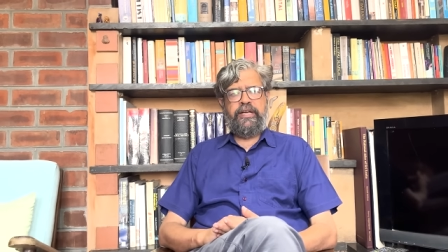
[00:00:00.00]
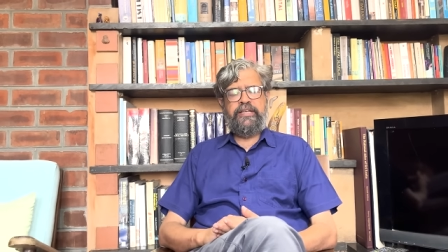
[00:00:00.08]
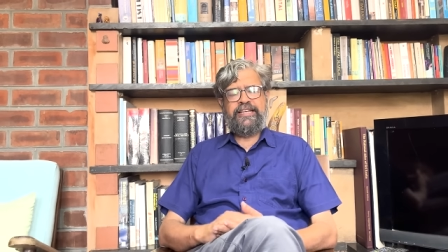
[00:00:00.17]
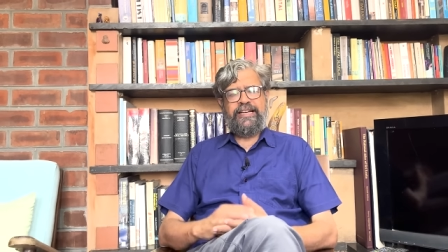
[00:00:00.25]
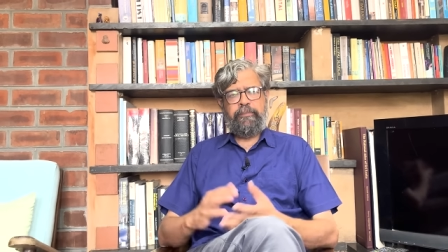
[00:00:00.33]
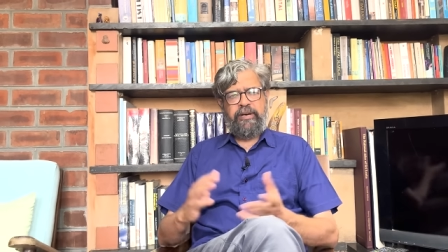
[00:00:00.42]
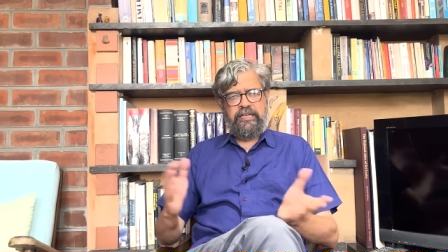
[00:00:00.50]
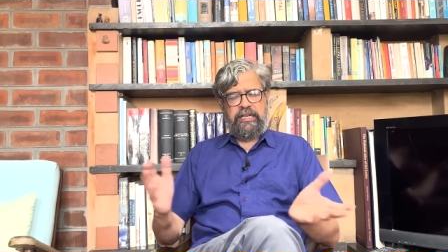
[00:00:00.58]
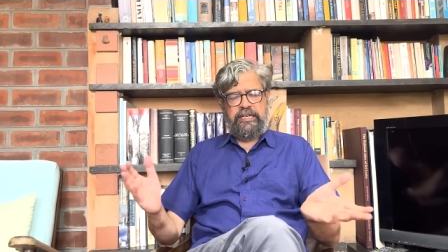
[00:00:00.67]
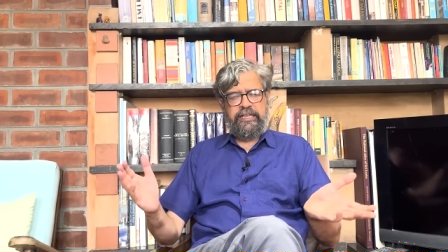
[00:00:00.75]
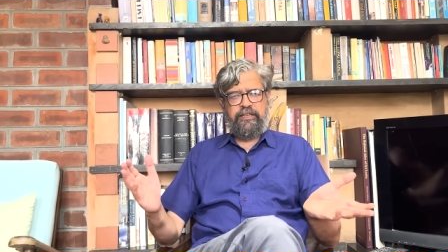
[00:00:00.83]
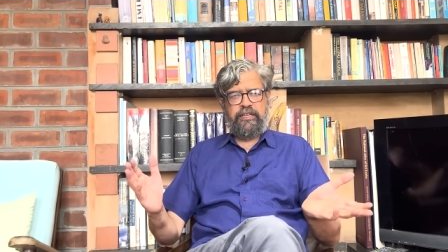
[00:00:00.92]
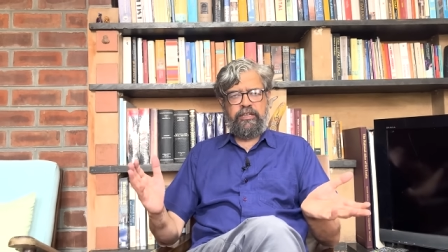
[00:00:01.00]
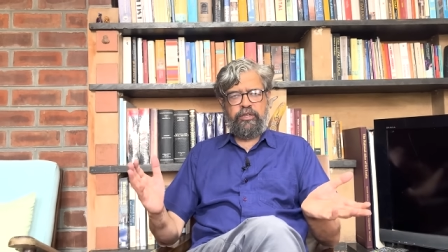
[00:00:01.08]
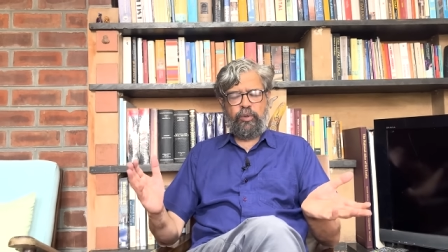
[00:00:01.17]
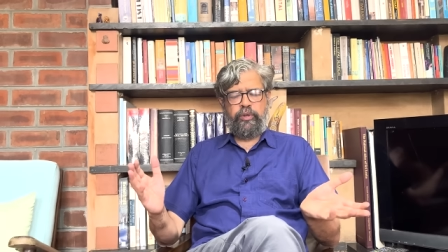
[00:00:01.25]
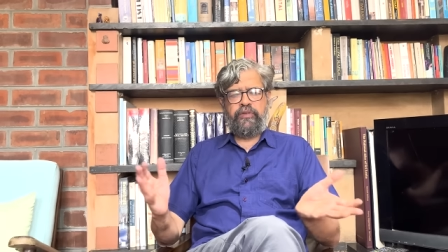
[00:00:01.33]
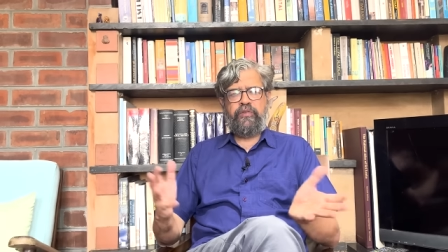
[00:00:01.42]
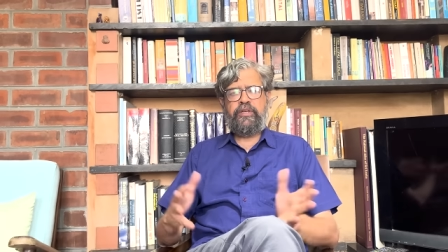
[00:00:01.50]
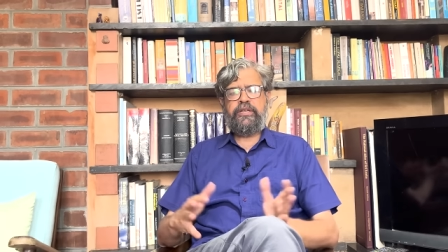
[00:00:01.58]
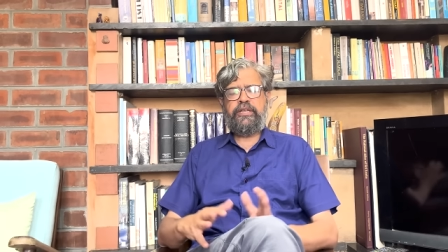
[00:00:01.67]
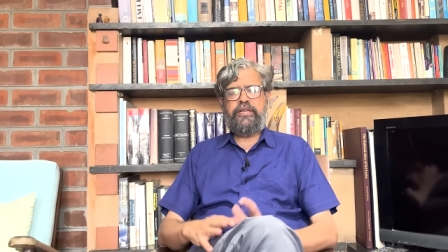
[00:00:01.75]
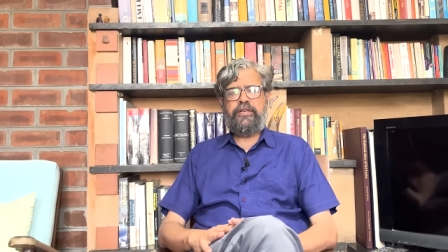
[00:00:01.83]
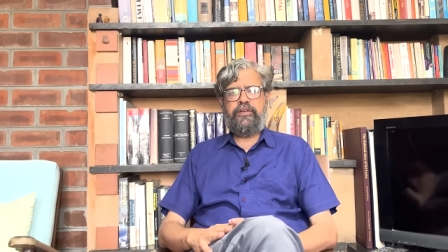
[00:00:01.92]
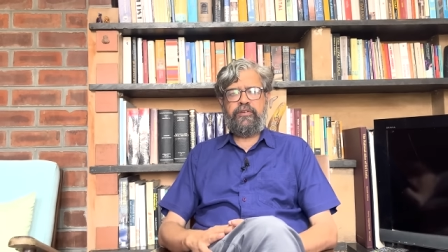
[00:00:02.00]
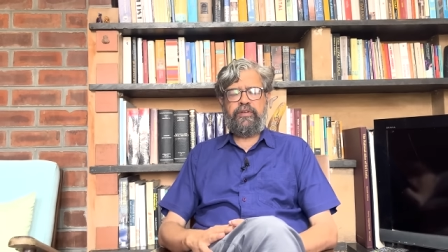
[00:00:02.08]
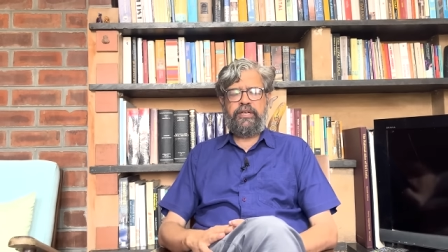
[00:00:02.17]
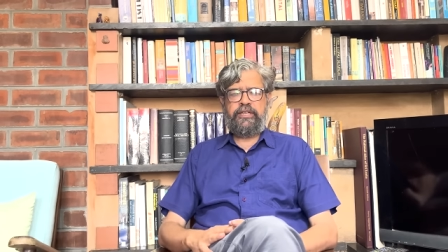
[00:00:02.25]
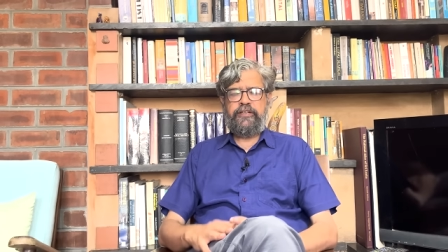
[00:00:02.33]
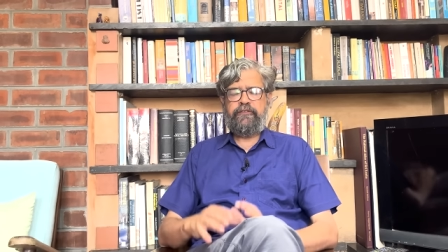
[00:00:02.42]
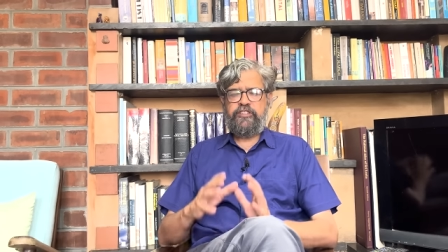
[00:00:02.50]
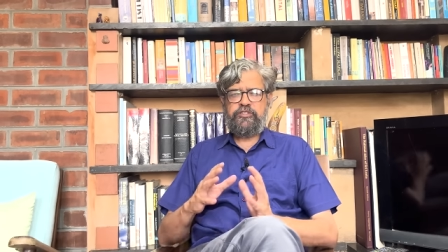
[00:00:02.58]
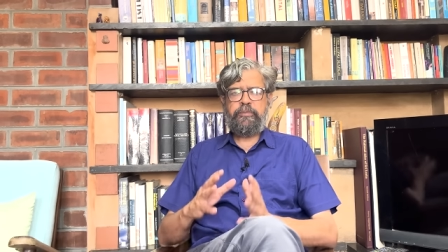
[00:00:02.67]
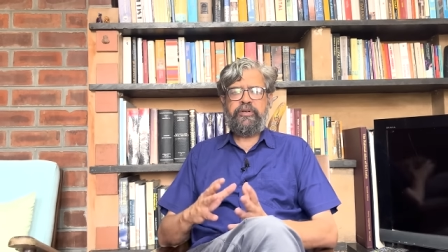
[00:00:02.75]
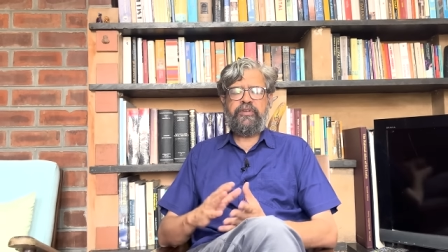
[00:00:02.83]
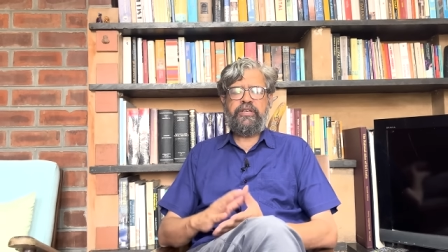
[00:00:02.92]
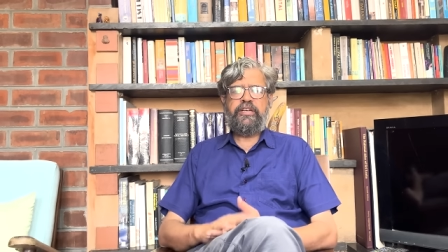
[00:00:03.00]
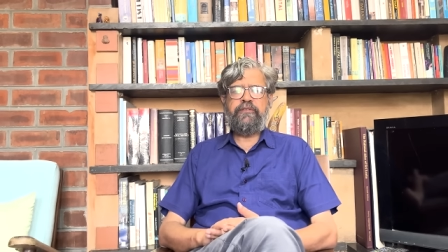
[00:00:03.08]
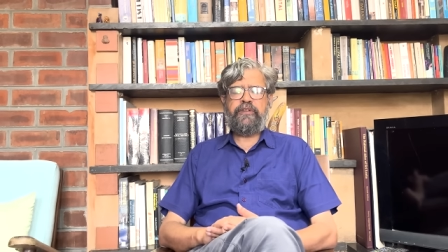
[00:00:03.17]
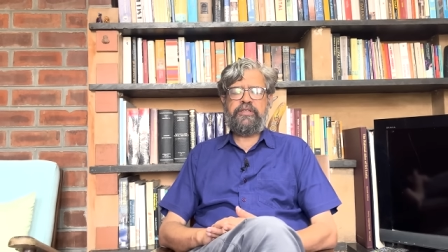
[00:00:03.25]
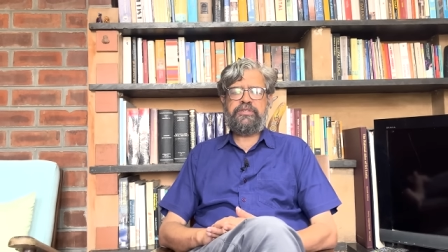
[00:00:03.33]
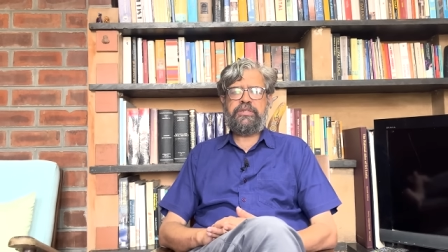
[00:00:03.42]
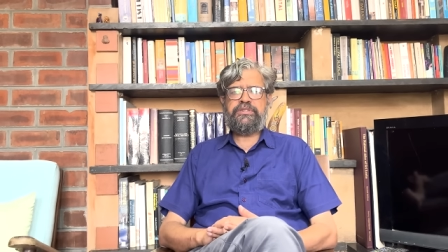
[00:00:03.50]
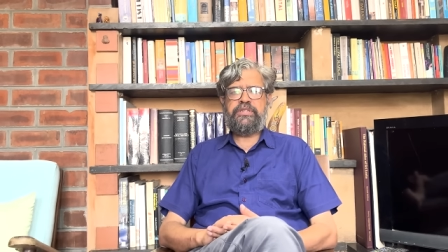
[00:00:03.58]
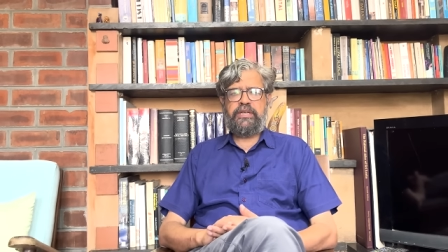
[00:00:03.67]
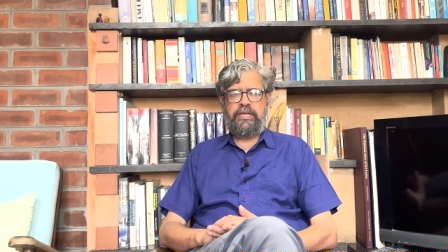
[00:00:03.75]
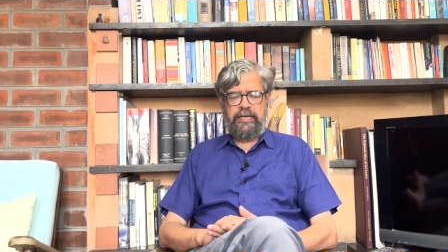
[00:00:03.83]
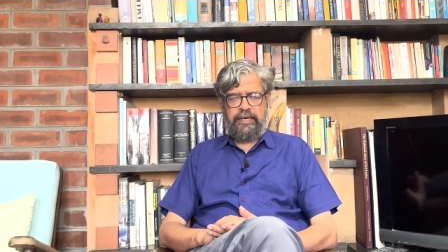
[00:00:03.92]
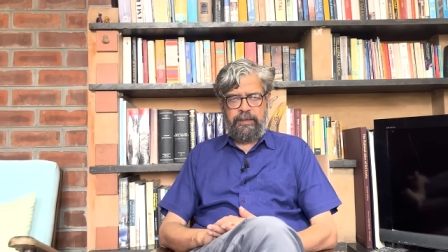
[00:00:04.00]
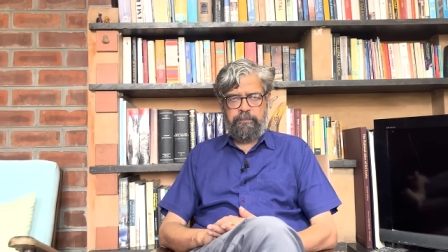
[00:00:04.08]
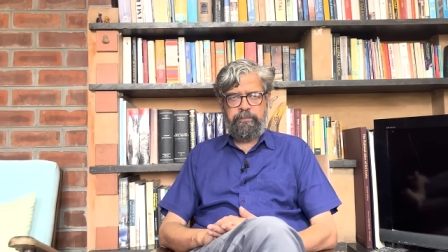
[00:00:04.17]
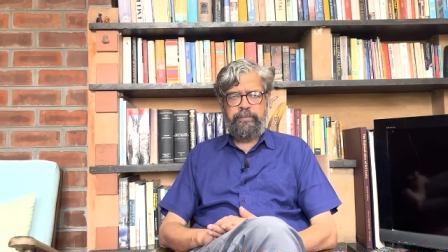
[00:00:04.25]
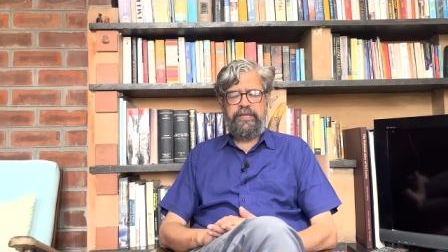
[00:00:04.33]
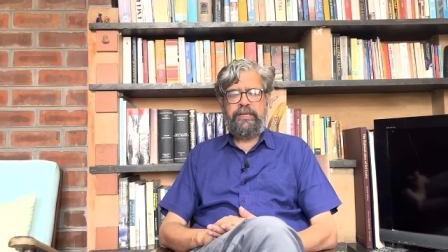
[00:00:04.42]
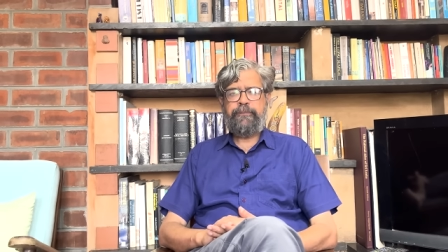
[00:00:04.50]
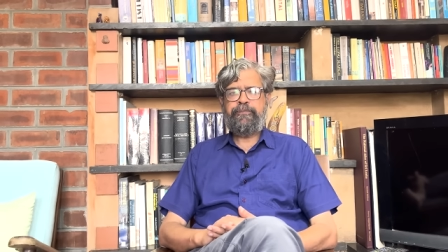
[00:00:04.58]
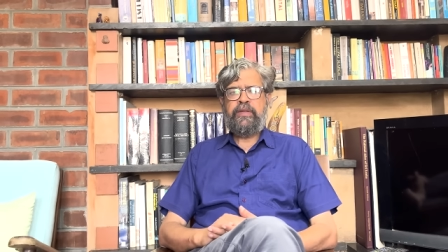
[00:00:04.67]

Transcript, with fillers: incrementally growing city is that investments in infrastructure are lumpy.